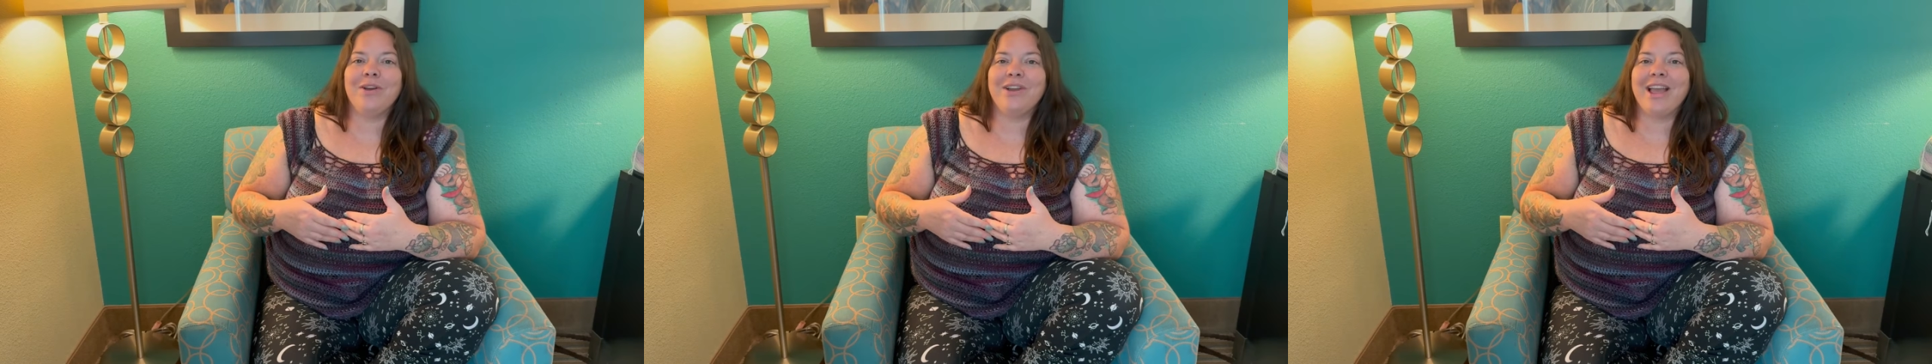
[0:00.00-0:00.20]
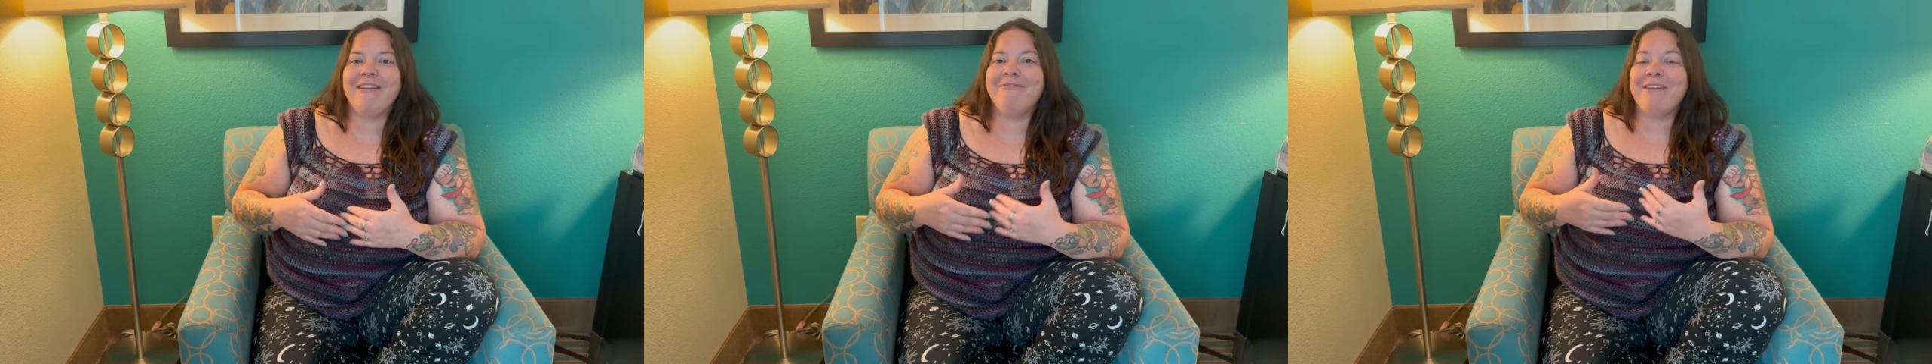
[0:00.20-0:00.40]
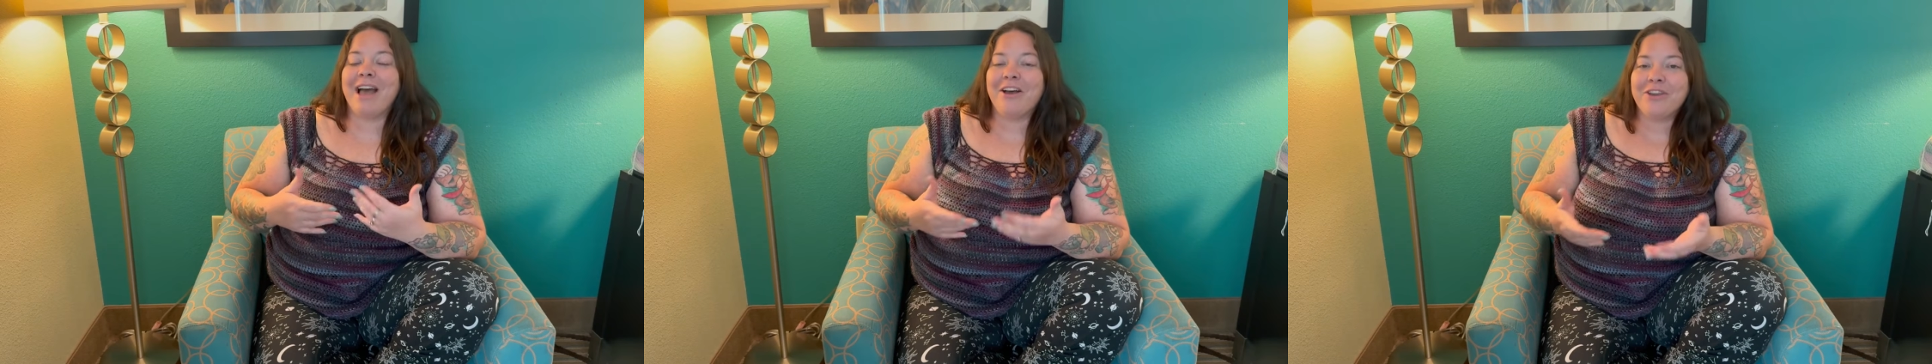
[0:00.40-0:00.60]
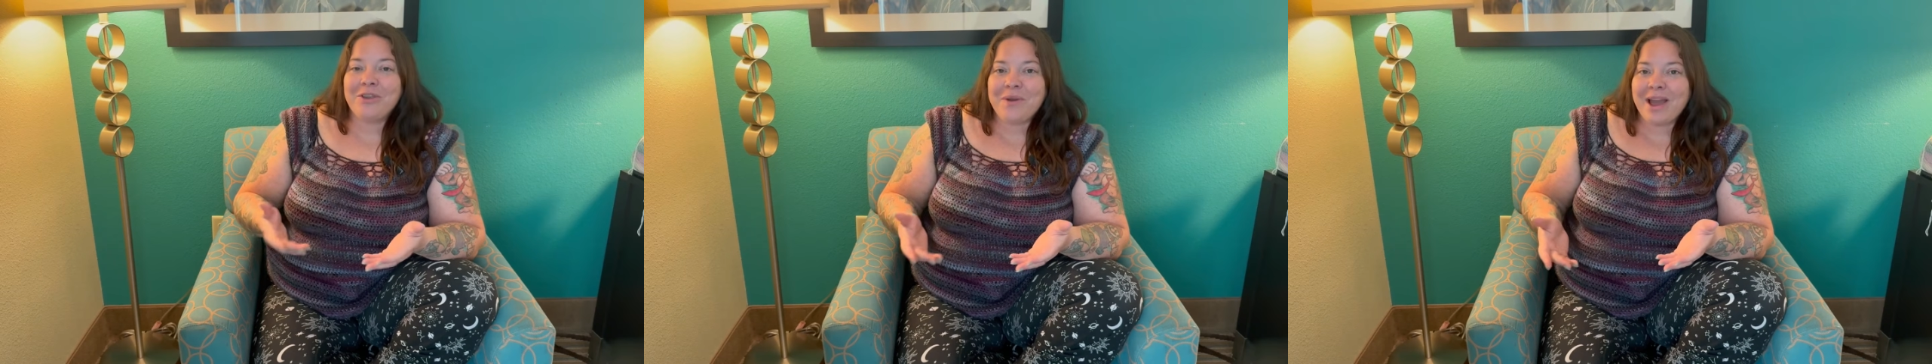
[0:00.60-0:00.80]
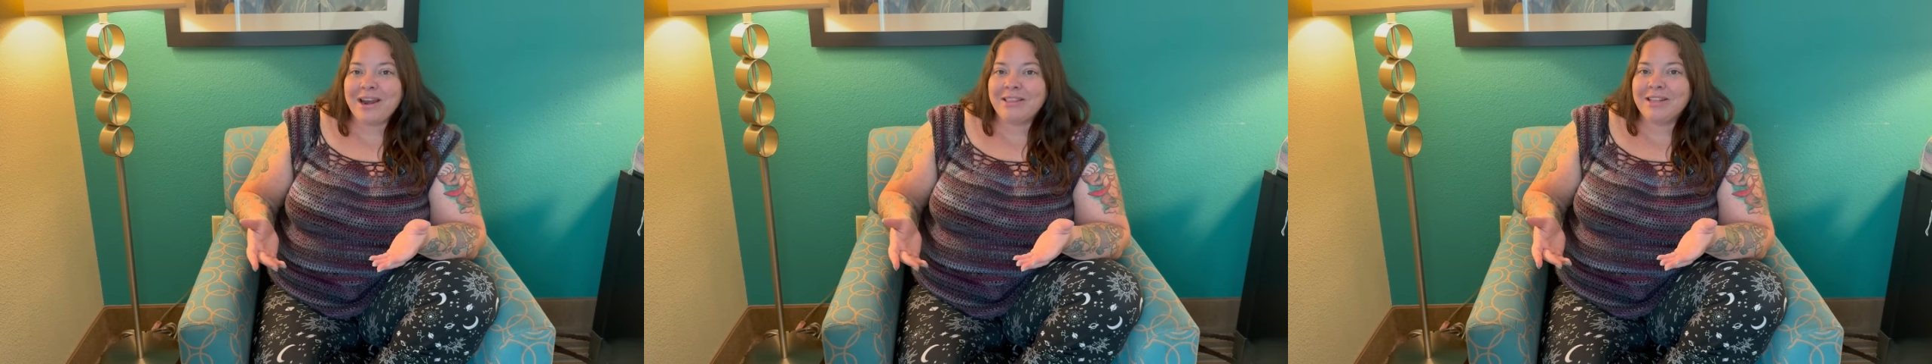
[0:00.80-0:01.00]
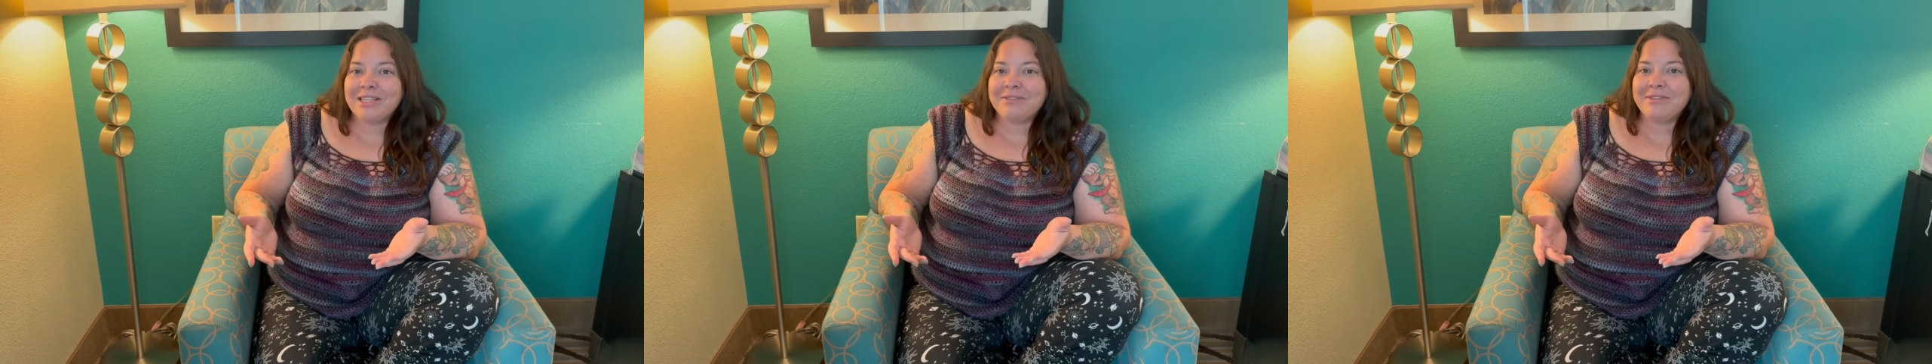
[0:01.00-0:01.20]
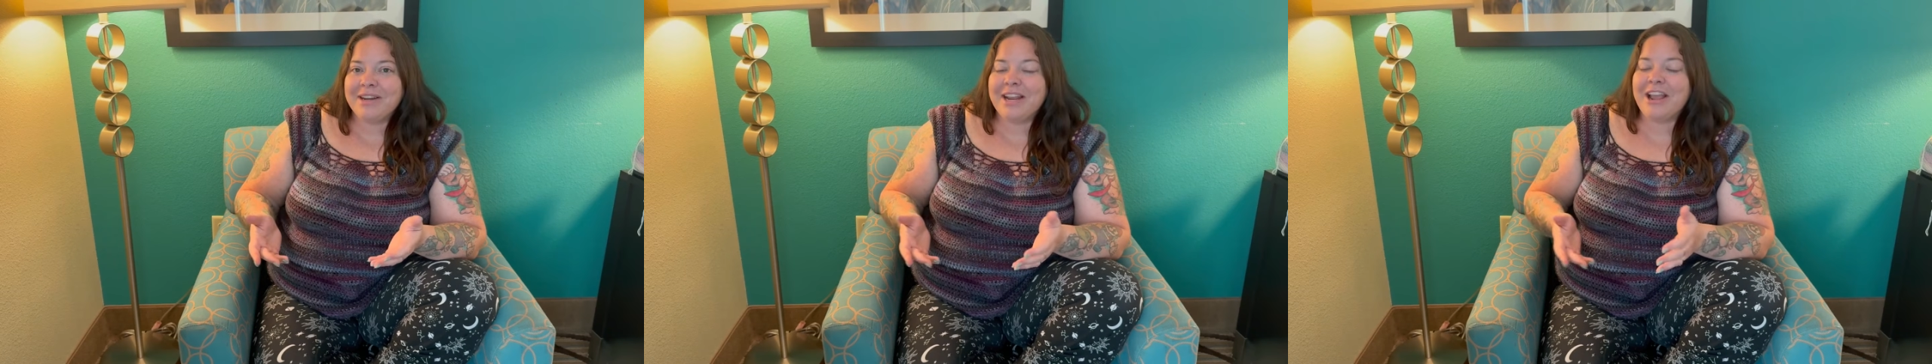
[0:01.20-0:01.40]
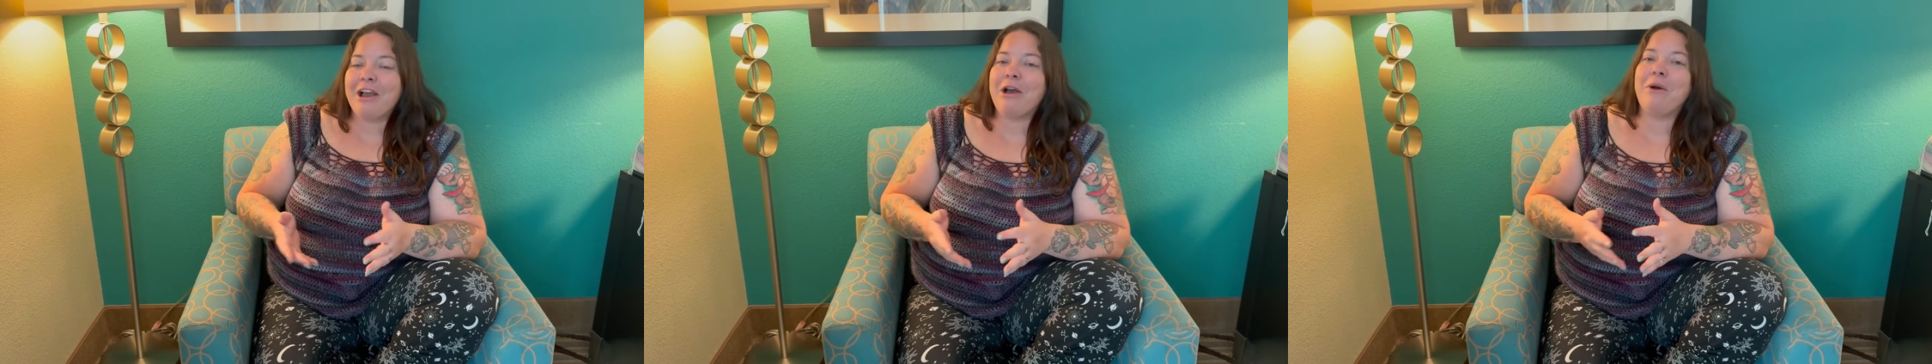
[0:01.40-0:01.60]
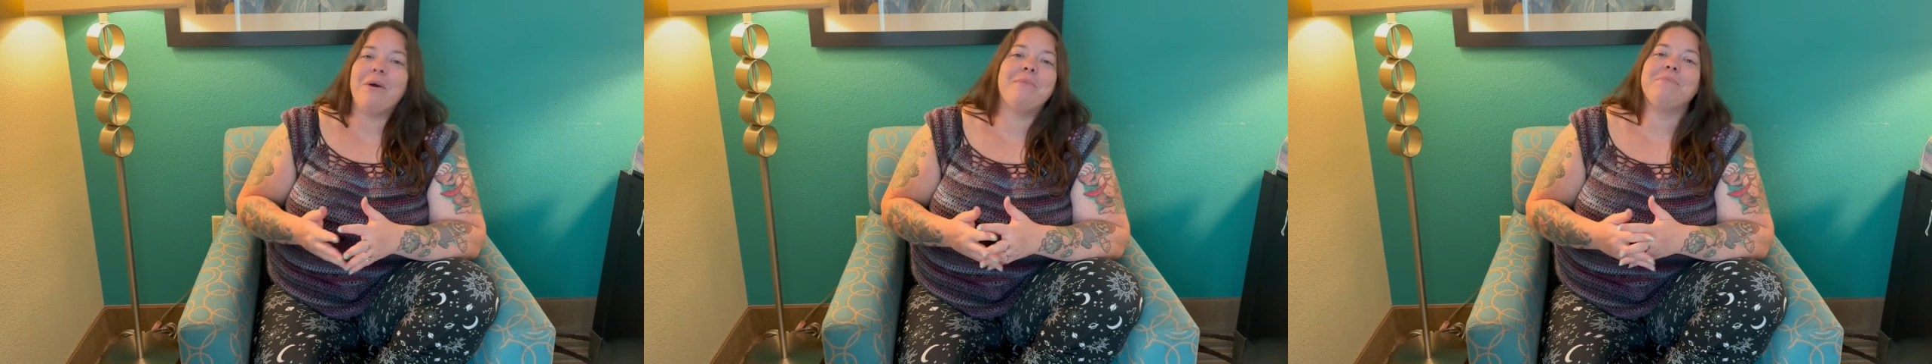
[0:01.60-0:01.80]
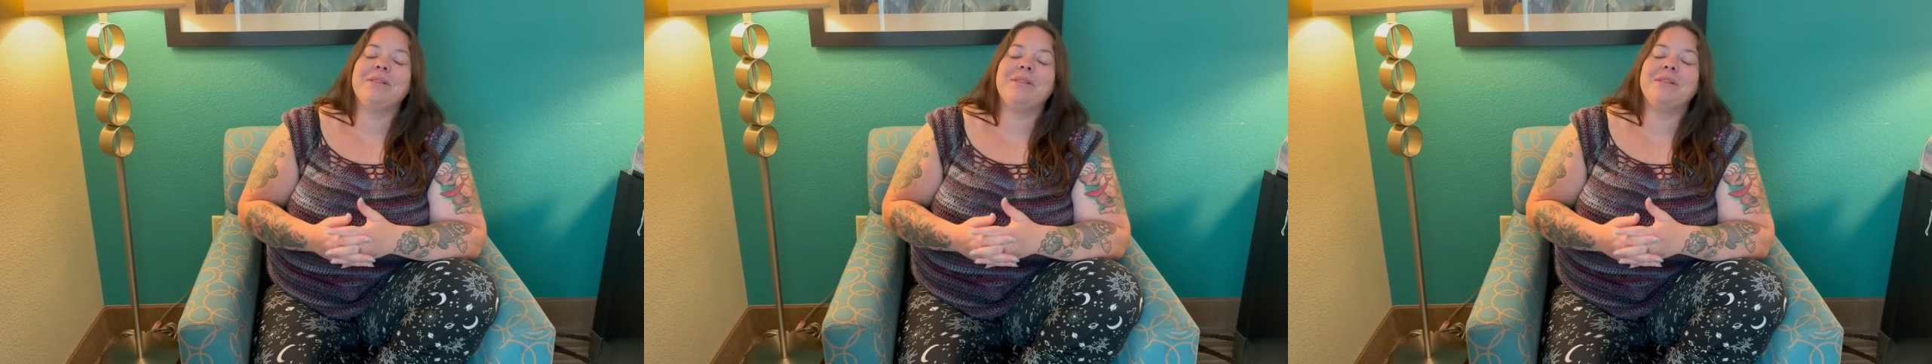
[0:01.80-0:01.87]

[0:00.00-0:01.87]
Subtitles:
get value out of this video,